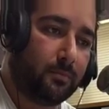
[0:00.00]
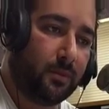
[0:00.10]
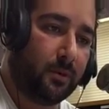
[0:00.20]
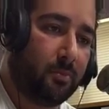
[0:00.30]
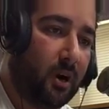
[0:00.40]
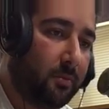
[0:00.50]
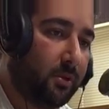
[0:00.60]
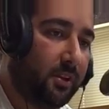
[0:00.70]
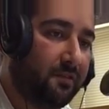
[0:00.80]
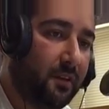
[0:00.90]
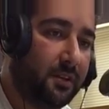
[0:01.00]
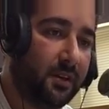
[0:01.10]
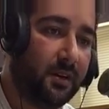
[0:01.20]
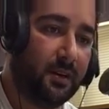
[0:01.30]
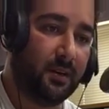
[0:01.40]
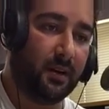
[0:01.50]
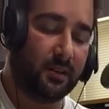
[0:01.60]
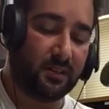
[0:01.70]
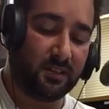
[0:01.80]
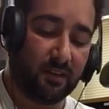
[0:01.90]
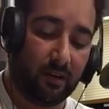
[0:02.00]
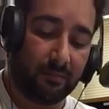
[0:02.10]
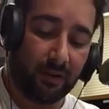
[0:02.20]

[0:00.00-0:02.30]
are properly funded and set up